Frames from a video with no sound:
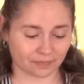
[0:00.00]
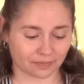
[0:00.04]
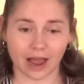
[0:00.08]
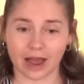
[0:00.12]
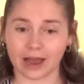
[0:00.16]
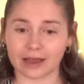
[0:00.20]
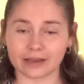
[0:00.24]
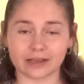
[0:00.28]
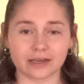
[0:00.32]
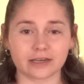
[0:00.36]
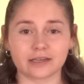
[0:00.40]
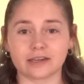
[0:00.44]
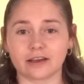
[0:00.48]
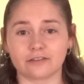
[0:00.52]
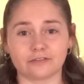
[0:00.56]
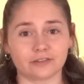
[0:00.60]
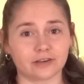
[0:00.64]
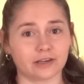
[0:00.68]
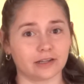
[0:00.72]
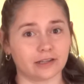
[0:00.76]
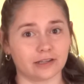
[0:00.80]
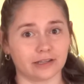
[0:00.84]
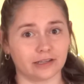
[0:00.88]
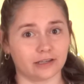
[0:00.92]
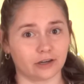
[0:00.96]
I can
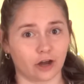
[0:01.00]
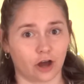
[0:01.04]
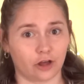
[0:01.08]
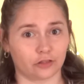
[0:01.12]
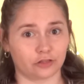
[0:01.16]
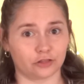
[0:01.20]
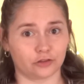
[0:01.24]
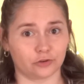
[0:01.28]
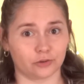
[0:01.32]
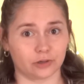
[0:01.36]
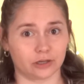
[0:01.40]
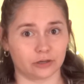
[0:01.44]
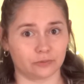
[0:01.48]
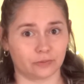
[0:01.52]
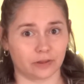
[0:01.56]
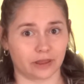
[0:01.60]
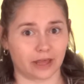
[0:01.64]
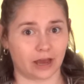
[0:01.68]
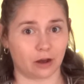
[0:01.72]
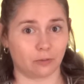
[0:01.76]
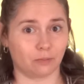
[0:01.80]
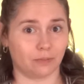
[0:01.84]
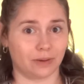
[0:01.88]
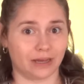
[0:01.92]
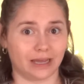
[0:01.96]
definitely not do it
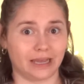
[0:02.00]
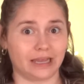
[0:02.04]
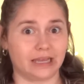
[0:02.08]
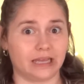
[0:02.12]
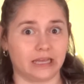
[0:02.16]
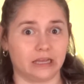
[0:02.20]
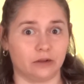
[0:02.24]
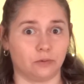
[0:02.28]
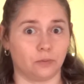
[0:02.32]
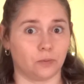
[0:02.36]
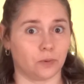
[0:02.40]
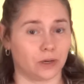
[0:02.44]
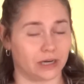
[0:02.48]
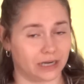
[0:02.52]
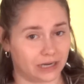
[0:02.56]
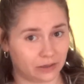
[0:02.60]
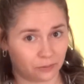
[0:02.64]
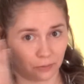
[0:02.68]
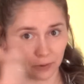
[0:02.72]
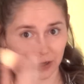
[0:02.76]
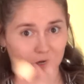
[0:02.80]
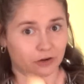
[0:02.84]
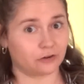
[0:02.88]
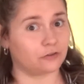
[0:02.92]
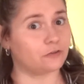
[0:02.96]
without making really
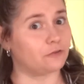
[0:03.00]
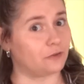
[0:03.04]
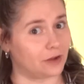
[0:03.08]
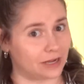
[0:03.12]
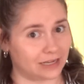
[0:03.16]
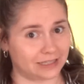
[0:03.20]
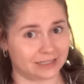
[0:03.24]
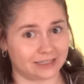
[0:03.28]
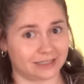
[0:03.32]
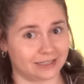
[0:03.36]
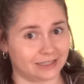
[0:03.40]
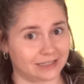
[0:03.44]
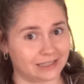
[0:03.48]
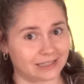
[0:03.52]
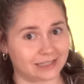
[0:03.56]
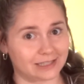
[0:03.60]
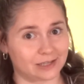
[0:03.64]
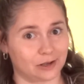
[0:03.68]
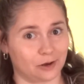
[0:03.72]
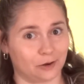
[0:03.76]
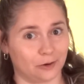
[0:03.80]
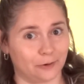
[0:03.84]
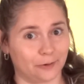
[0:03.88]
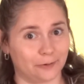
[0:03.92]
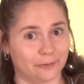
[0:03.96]
weird faces,
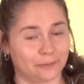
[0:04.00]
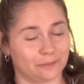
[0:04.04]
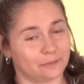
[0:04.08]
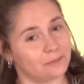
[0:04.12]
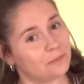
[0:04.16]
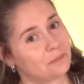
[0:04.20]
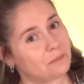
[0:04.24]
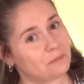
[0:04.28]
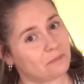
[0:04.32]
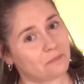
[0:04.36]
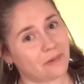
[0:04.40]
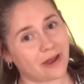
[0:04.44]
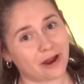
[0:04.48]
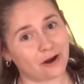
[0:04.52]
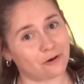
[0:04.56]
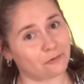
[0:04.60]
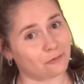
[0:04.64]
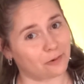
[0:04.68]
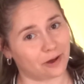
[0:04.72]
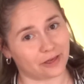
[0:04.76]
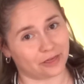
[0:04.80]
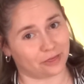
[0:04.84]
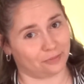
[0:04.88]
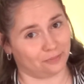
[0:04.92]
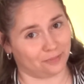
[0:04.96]
so bear
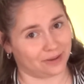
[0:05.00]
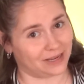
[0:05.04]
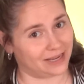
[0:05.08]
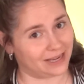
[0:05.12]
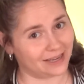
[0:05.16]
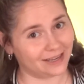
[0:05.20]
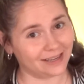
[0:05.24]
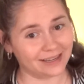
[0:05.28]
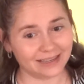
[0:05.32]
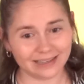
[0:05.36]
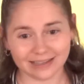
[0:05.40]
with me.